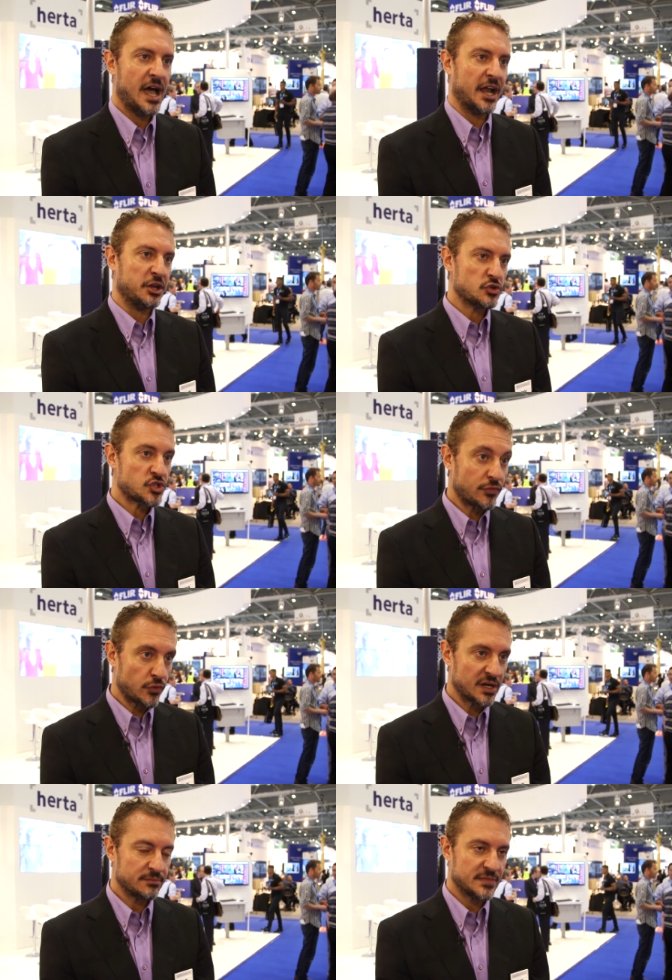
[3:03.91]
a new
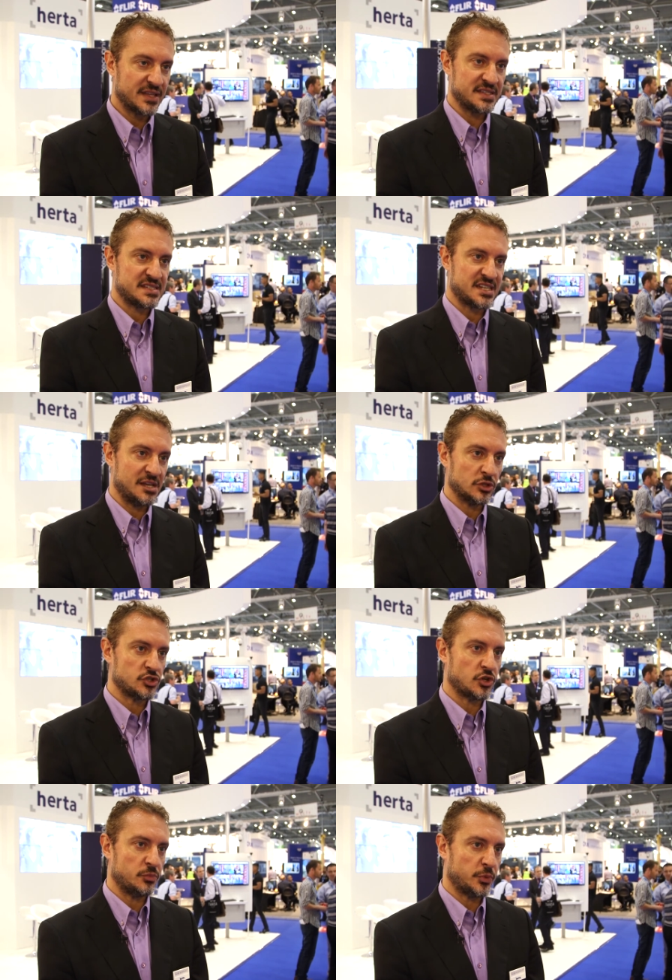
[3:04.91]
software that it's able
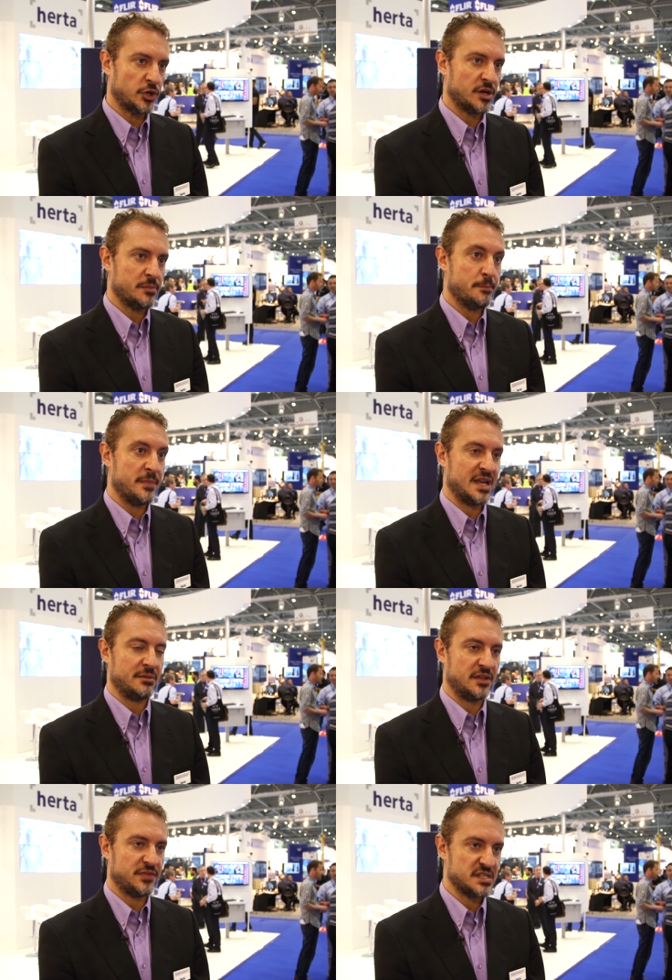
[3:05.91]
to compare many,
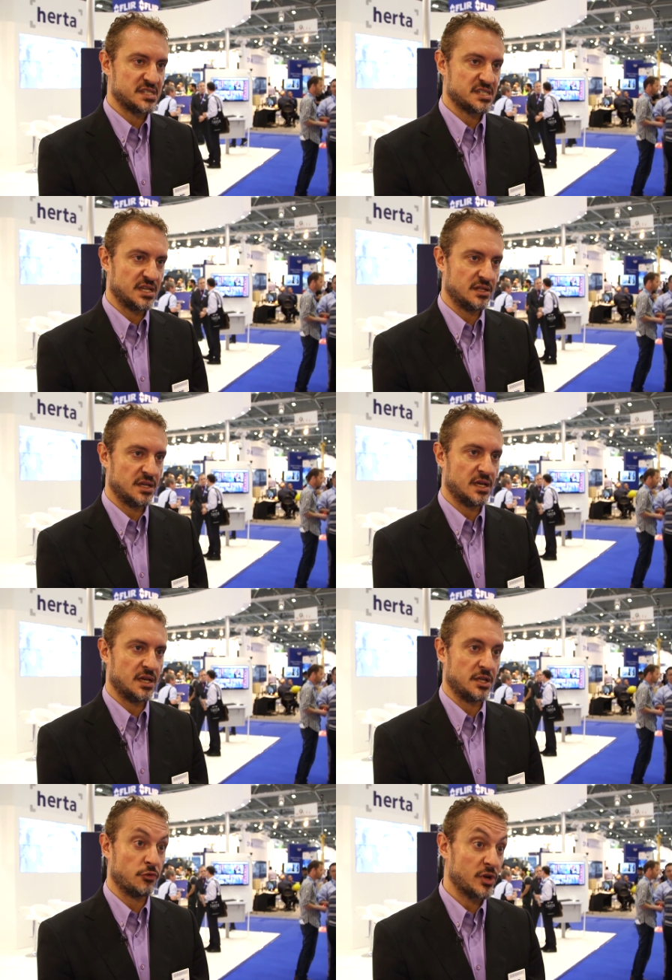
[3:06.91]
many faces in,
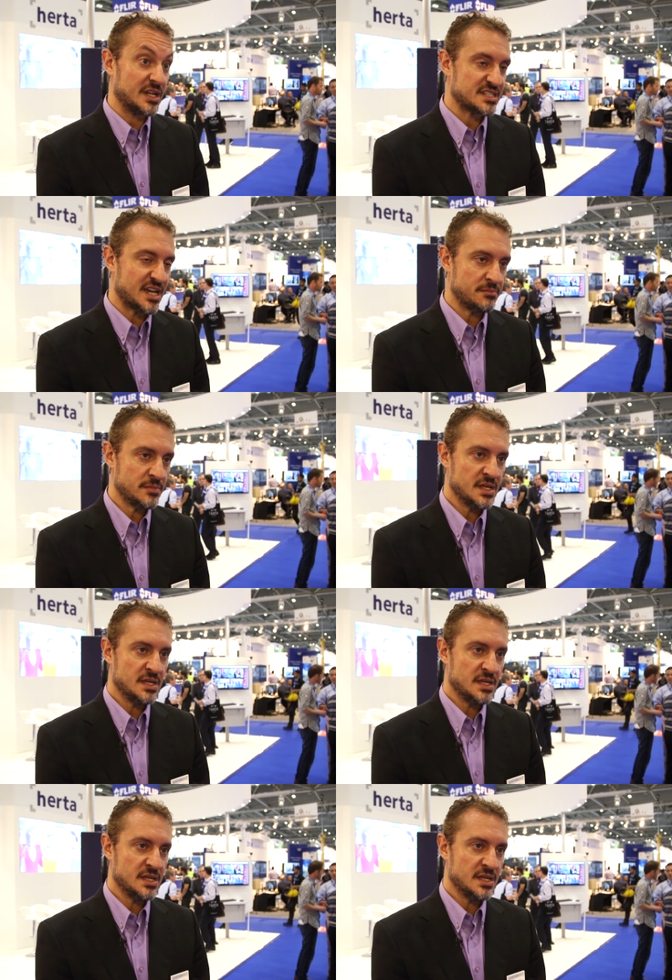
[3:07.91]
uh, in real time.